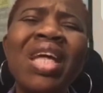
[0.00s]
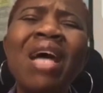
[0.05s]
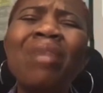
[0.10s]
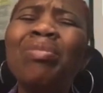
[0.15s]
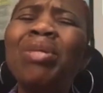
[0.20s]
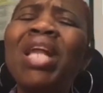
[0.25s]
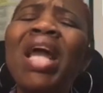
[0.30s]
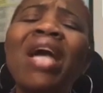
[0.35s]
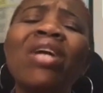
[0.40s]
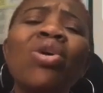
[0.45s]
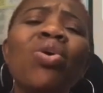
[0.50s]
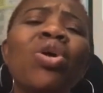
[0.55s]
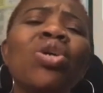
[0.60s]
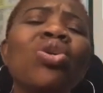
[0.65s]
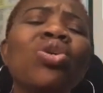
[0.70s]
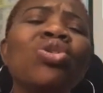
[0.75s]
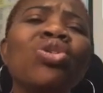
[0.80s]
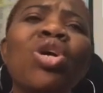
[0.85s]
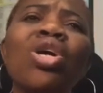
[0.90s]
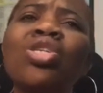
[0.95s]
I mean, I don't
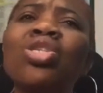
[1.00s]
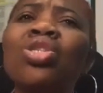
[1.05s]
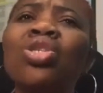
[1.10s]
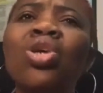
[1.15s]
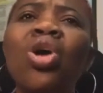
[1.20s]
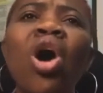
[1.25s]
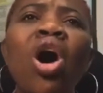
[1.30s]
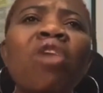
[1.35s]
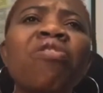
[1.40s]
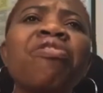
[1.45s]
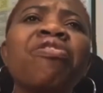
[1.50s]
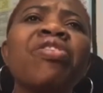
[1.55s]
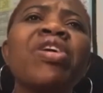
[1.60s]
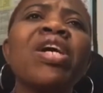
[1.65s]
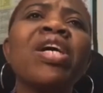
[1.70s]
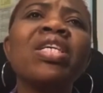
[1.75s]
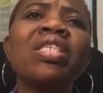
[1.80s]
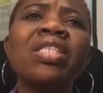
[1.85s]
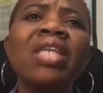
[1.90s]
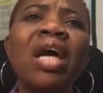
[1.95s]
want to just call
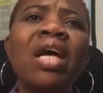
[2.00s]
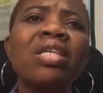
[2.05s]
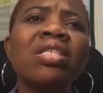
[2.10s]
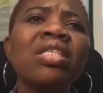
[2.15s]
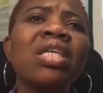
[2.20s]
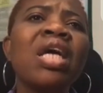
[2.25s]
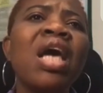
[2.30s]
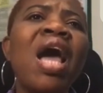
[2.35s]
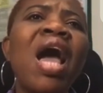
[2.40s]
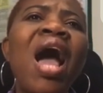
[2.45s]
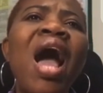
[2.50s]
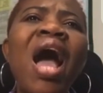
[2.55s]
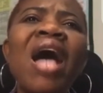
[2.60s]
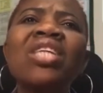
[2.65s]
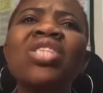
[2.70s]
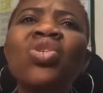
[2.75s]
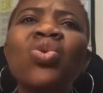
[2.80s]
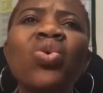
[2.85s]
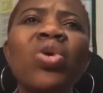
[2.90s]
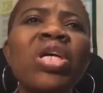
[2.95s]
friends and
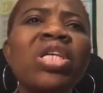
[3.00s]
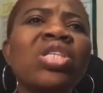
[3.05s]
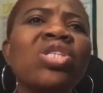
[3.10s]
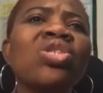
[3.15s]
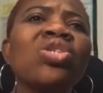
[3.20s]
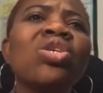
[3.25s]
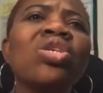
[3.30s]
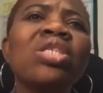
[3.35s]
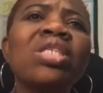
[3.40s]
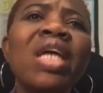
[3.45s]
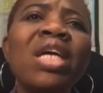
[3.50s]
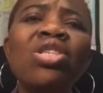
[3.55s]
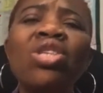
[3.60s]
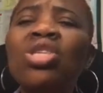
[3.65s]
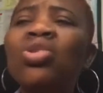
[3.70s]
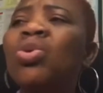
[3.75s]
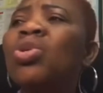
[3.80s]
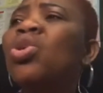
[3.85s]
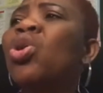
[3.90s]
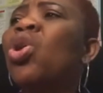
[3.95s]
ask questions. I
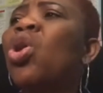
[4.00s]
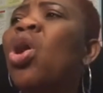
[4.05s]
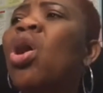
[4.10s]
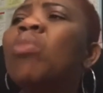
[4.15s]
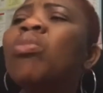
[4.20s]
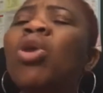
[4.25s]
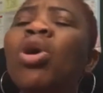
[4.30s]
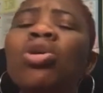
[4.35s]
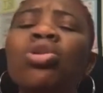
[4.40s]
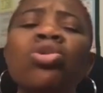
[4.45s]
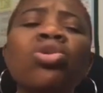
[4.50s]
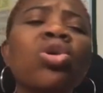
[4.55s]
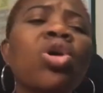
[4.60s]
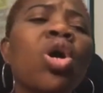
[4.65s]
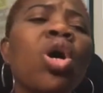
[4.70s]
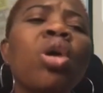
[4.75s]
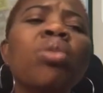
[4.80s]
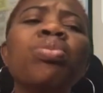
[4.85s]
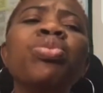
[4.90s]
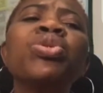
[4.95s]
just want to come onto
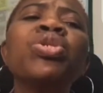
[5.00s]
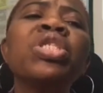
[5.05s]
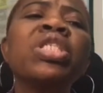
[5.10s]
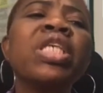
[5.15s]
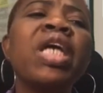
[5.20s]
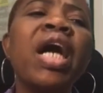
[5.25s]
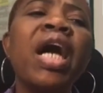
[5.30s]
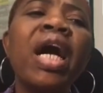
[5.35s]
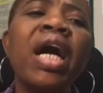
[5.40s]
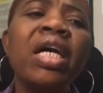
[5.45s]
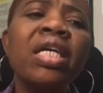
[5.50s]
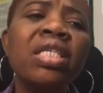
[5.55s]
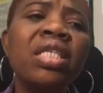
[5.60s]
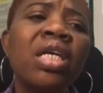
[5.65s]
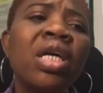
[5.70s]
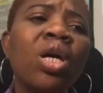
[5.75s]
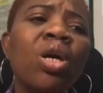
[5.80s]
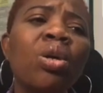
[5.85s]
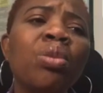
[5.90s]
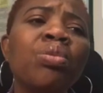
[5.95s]
computer
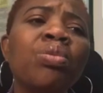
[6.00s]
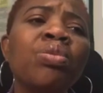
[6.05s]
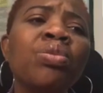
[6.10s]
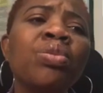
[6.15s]
and